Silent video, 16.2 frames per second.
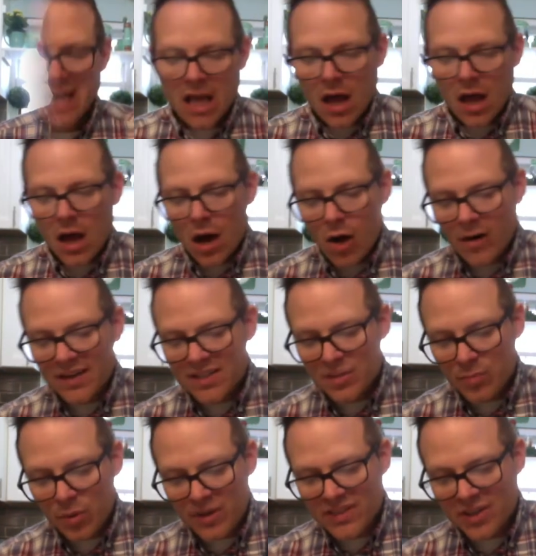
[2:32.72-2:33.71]
Alright, so
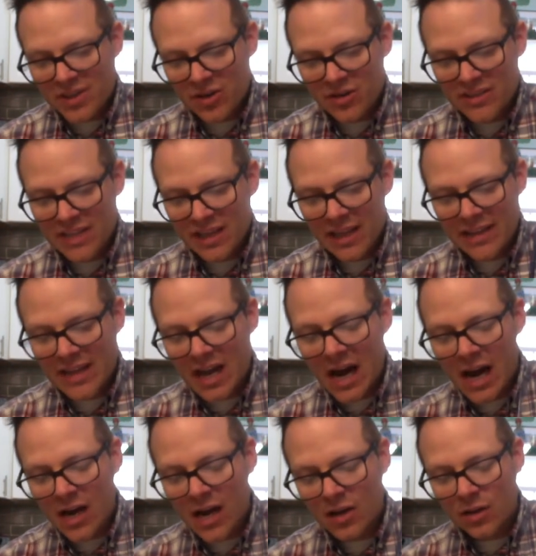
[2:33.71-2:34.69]
boys and girls, I let the
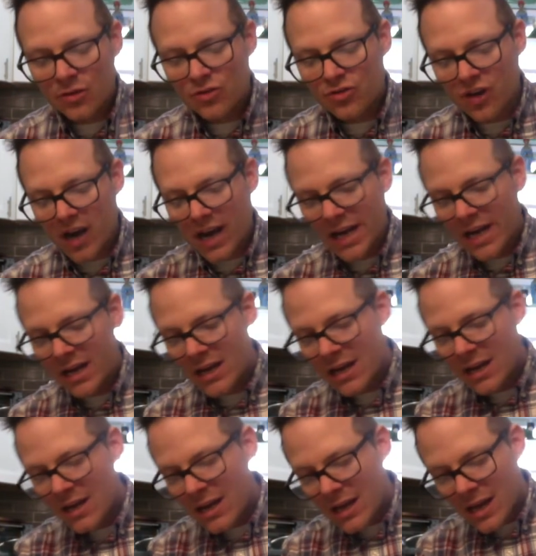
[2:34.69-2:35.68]
hot glue dry.
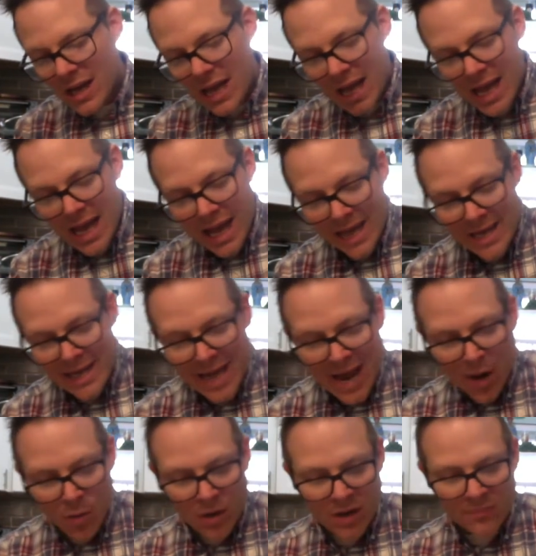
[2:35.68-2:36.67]
And
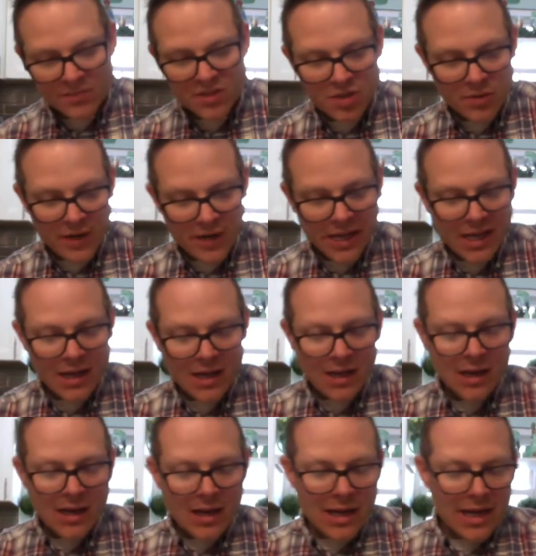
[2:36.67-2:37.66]
now what I'm doing
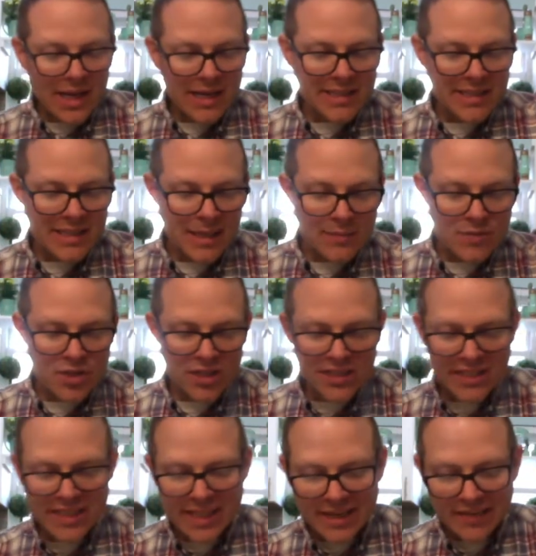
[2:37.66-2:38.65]
is I'm
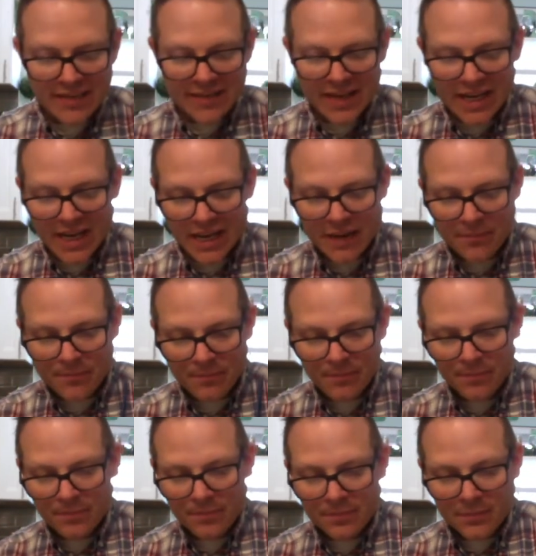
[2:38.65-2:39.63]
just giving
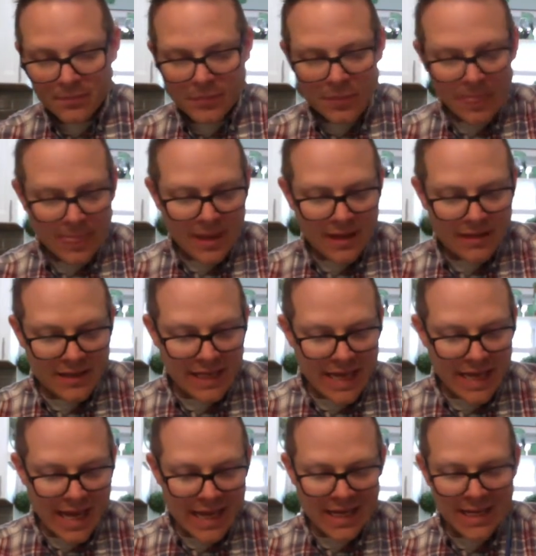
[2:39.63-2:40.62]
the
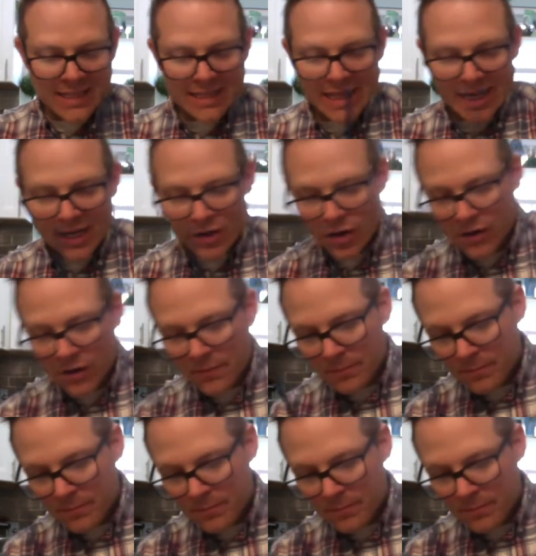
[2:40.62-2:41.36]
egg container